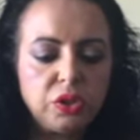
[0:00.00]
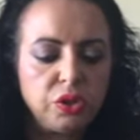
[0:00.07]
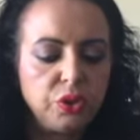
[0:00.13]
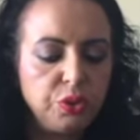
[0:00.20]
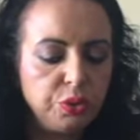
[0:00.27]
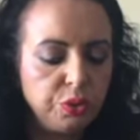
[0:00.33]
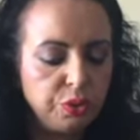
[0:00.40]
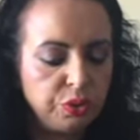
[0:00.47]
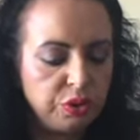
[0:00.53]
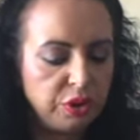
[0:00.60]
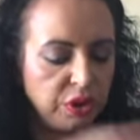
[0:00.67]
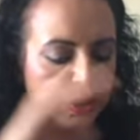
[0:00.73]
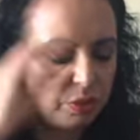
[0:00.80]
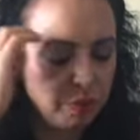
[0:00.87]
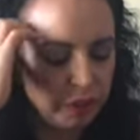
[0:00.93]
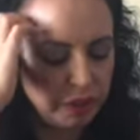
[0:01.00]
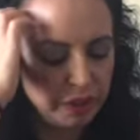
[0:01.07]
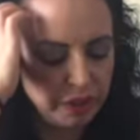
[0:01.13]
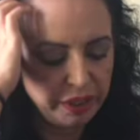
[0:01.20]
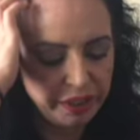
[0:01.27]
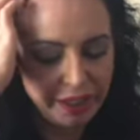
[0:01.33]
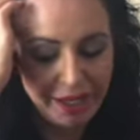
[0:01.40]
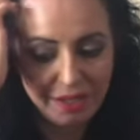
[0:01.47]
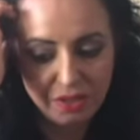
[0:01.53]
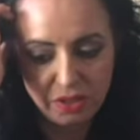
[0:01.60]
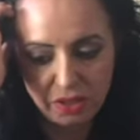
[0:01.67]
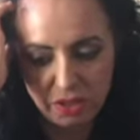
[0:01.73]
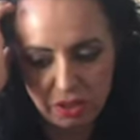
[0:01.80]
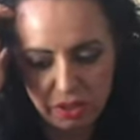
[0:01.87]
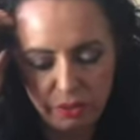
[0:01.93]
used this one yet
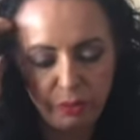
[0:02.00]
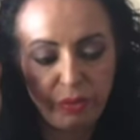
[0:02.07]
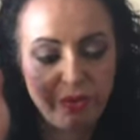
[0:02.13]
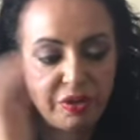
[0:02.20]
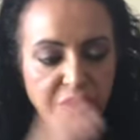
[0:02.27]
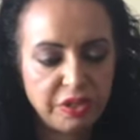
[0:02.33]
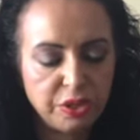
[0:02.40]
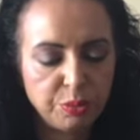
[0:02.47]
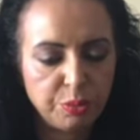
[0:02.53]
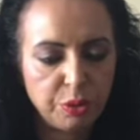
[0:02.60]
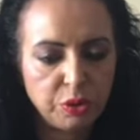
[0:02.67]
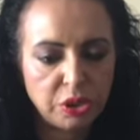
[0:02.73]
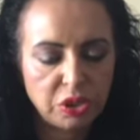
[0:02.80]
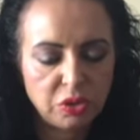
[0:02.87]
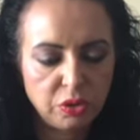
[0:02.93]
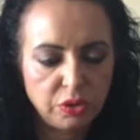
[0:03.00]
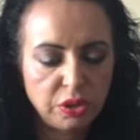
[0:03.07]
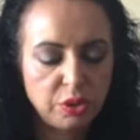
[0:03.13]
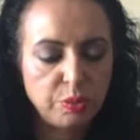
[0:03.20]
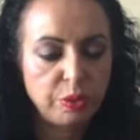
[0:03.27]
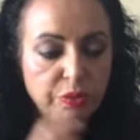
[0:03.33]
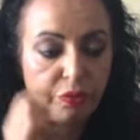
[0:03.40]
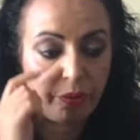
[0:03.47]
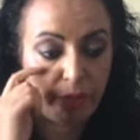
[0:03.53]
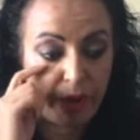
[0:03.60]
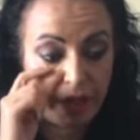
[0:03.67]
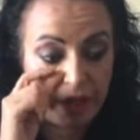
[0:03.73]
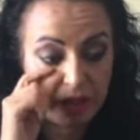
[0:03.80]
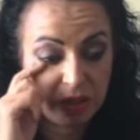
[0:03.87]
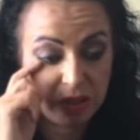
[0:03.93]
within this project, so this one
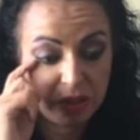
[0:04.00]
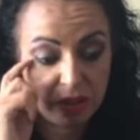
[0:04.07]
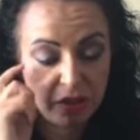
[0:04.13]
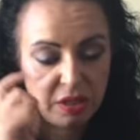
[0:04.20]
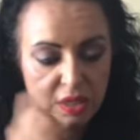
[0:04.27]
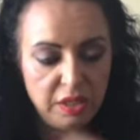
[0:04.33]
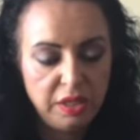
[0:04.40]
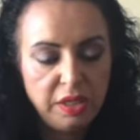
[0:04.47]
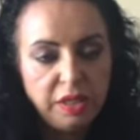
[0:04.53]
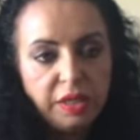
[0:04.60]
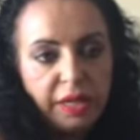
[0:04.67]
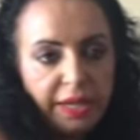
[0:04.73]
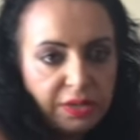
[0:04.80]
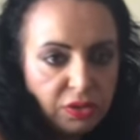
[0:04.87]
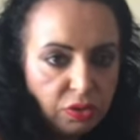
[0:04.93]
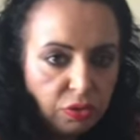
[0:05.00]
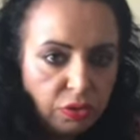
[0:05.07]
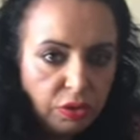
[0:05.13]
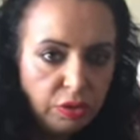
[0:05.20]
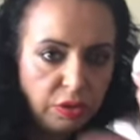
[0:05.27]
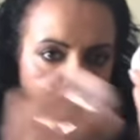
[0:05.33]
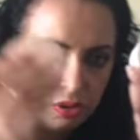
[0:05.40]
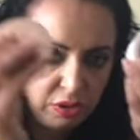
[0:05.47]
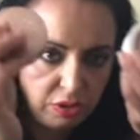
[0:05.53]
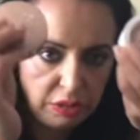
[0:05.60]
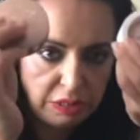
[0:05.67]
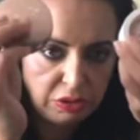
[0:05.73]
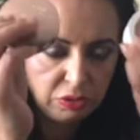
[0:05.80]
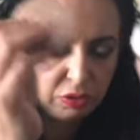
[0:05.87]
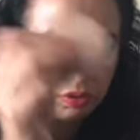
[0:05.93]
remains next to
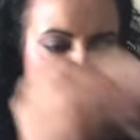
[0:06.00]
the